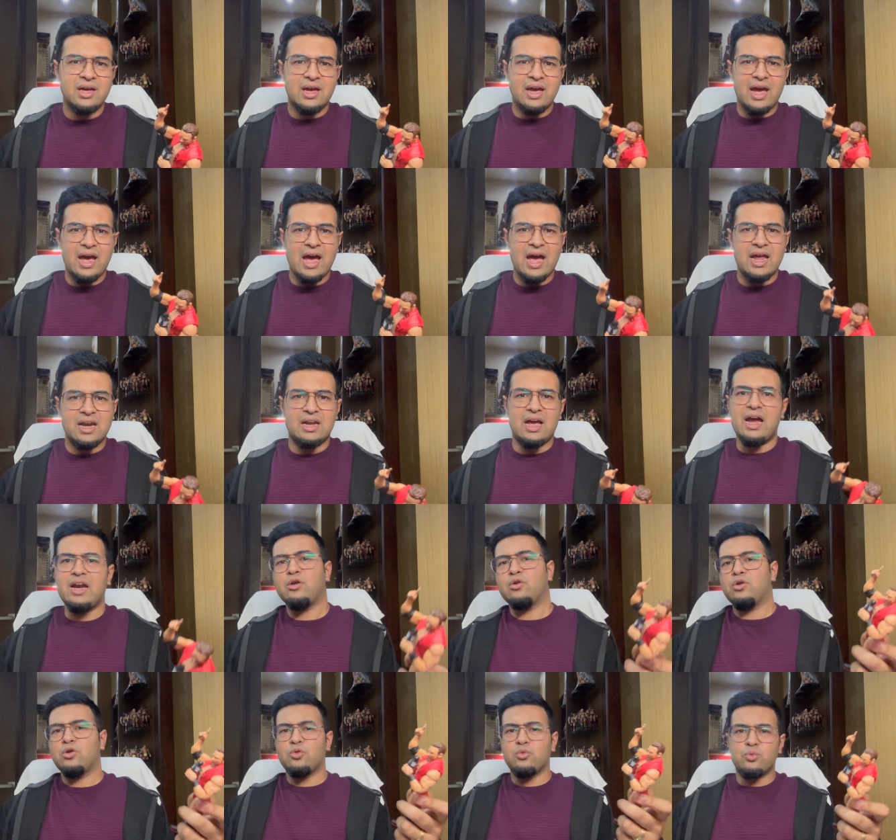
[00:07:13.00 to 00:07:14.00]
And I
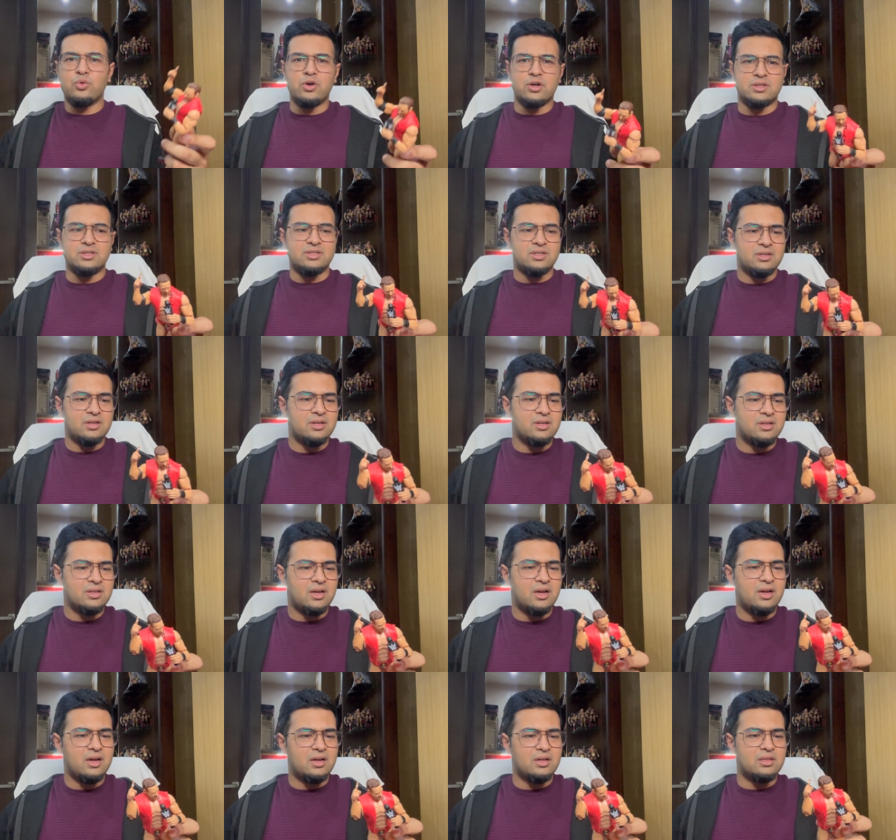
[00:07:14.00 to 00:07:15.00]
don't know what
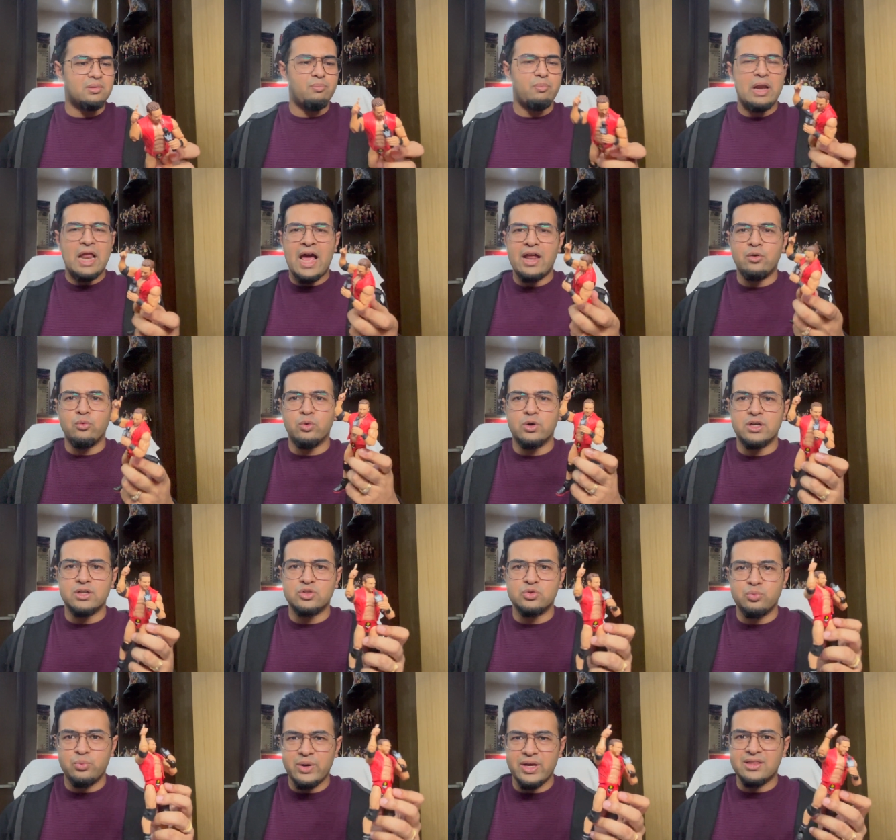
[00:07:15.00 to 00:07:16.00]
the plan
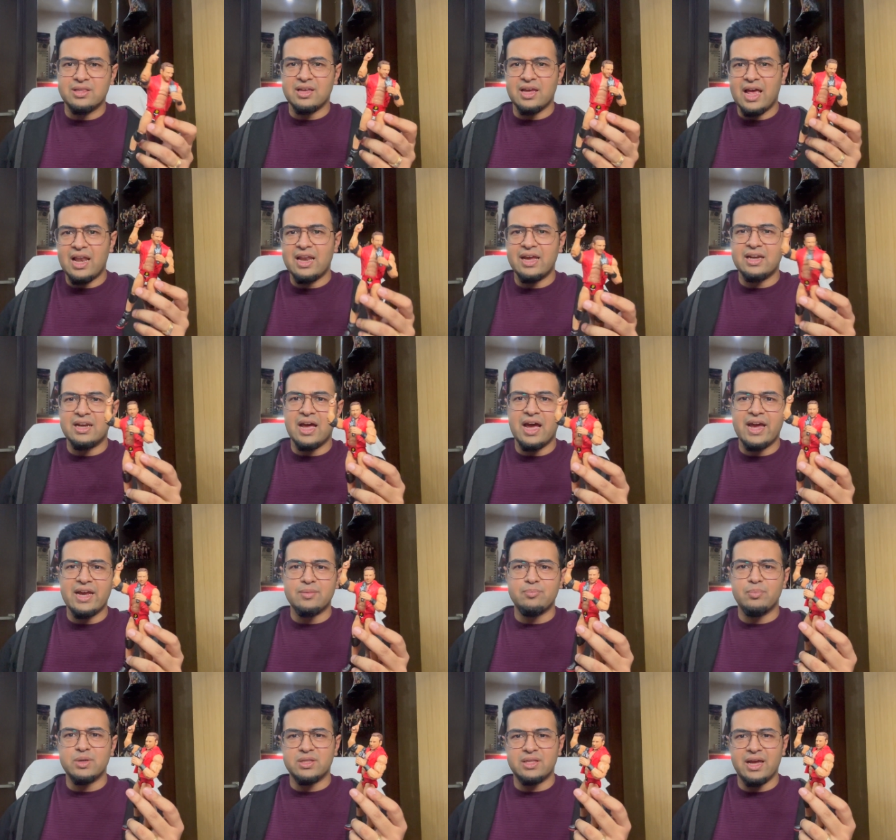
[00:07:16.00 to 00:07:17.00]
was with LA
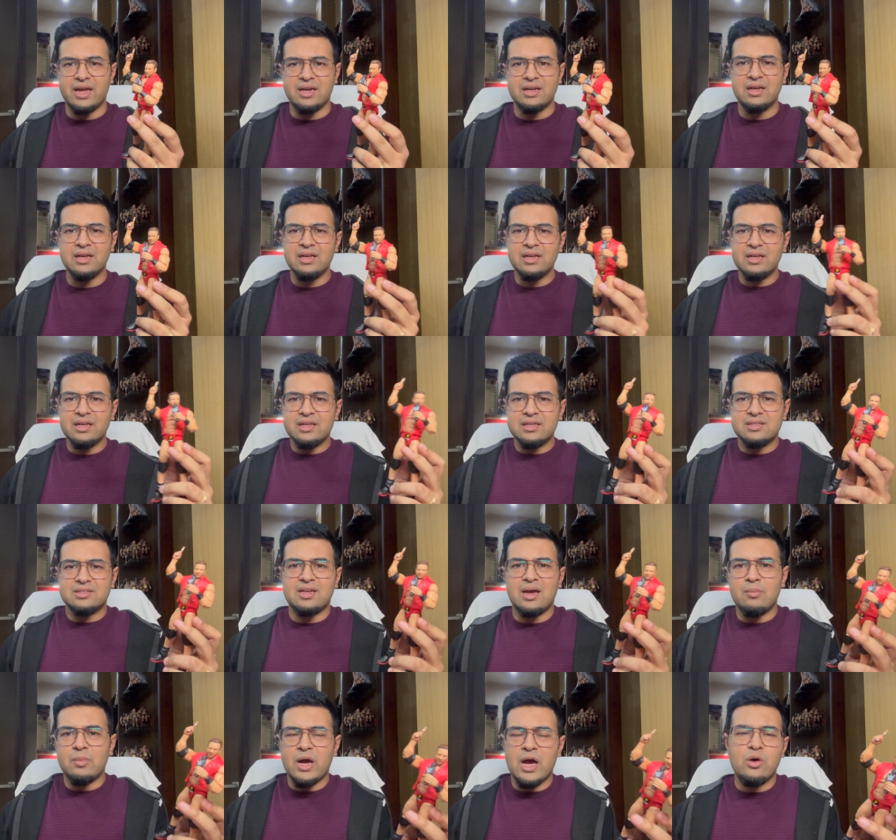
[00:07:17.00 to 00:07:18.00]
Knight, but then
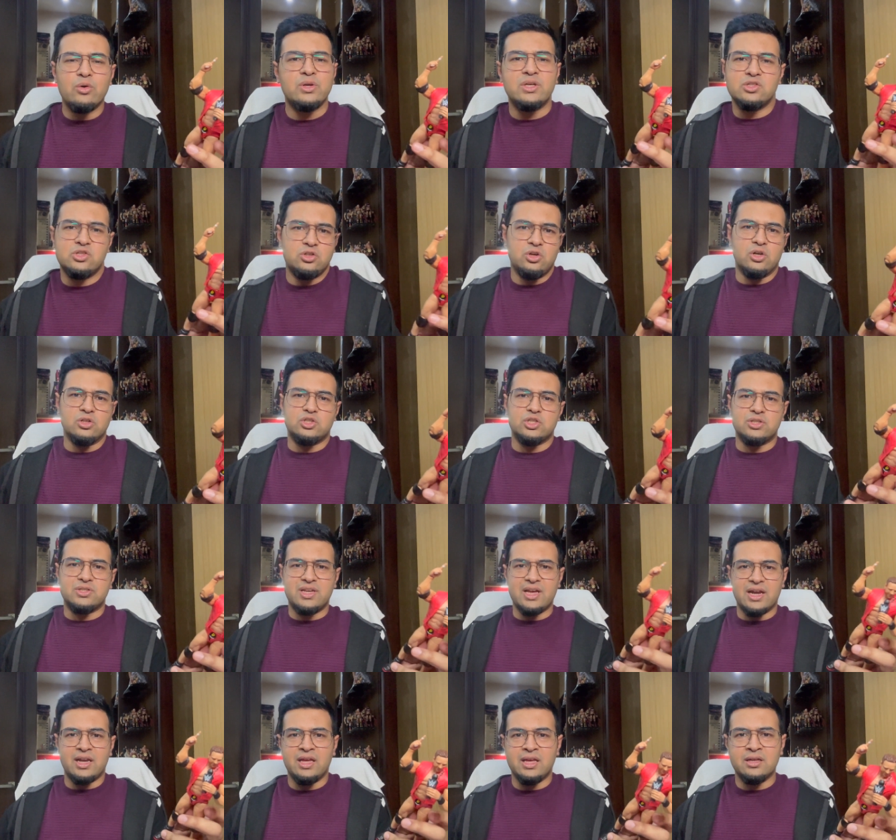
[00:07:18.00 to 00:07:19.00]
somehow he's not just
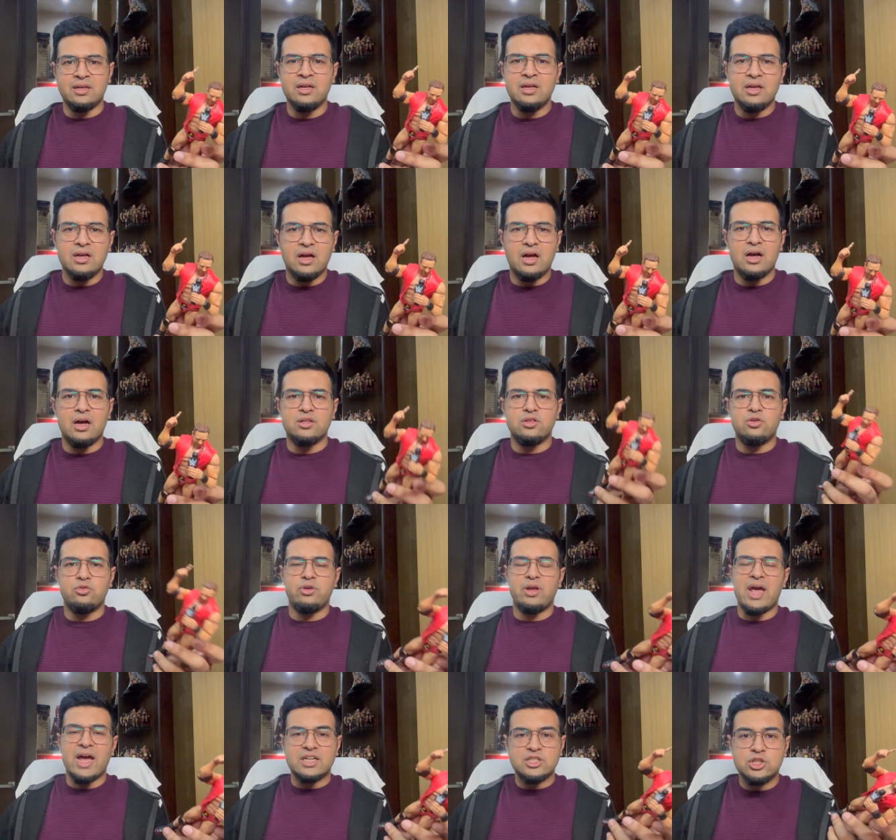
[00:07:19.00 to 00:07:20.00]
getting the
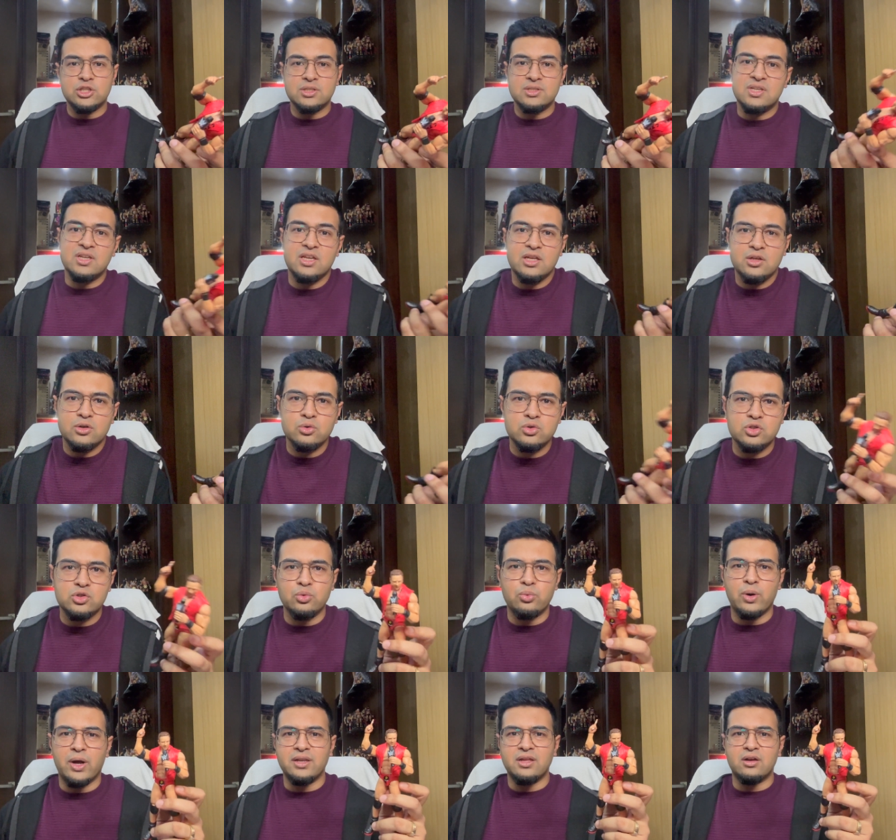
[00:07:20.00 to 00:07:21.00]
reactions he used to
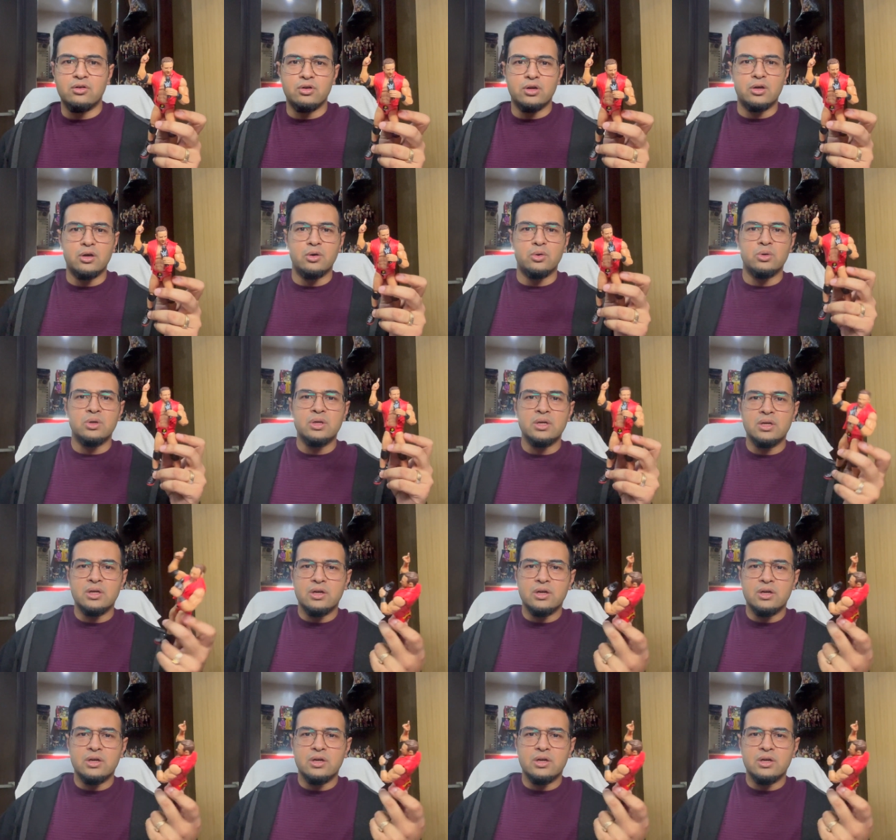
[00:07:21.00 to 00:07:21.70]
1 year ago.